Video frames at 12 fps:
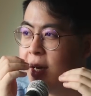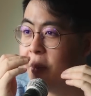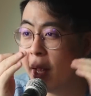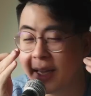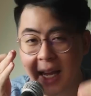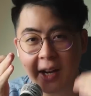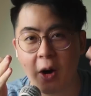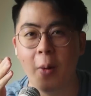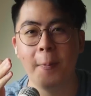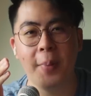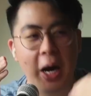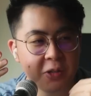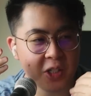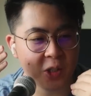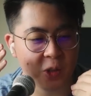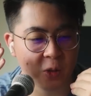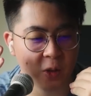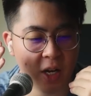And that compounds
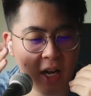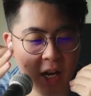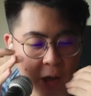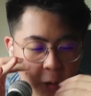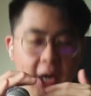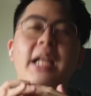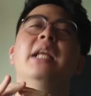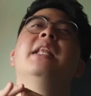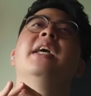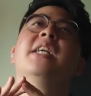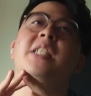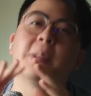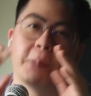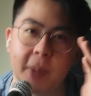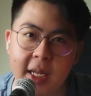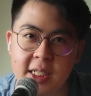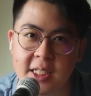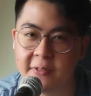into quite an
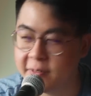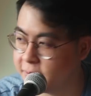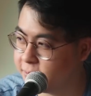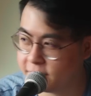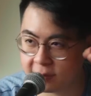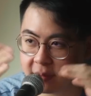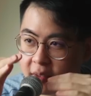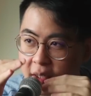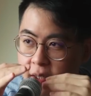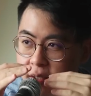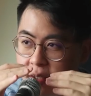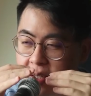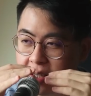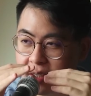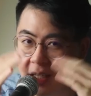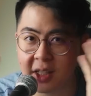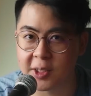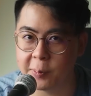expensive
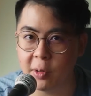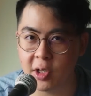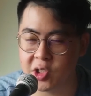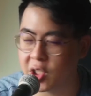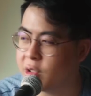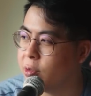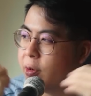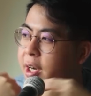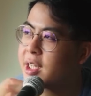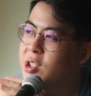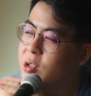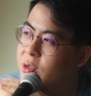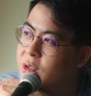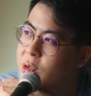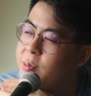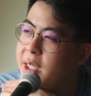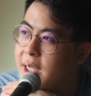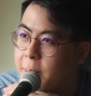sport in general, right? So to
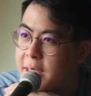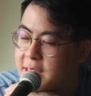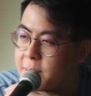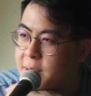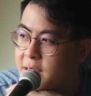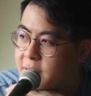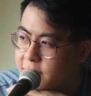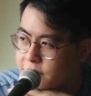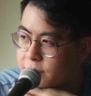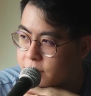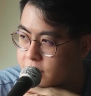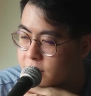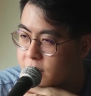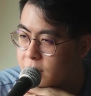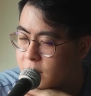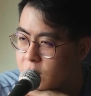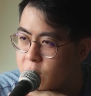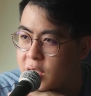me, I'm asking myself,
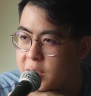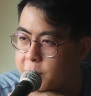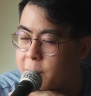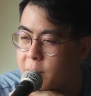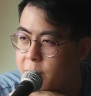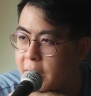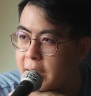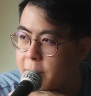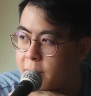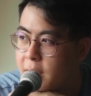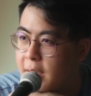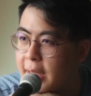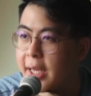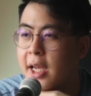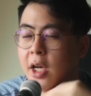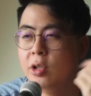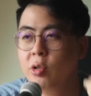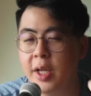do these people
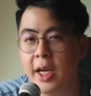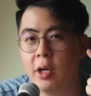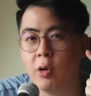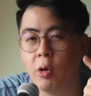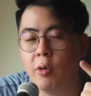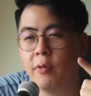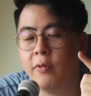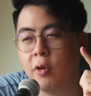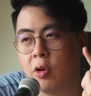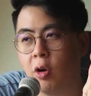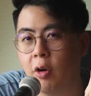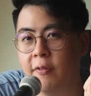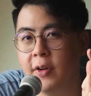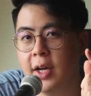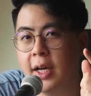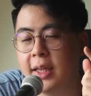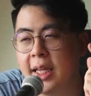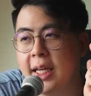do they go for golf
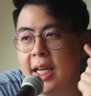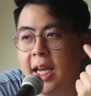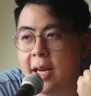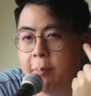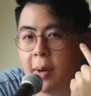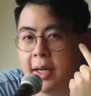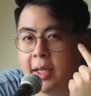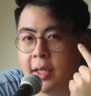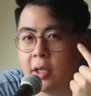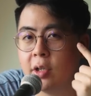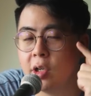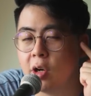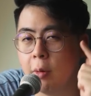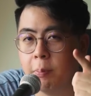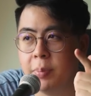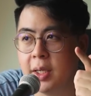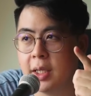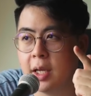thinking in mind that they're going to
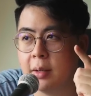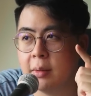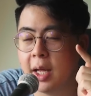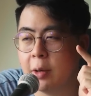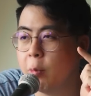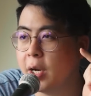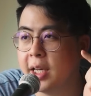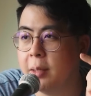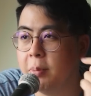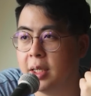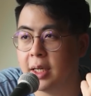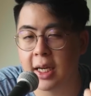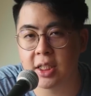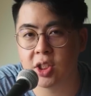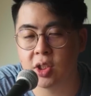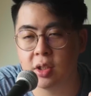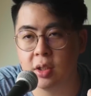compete and like one day be the next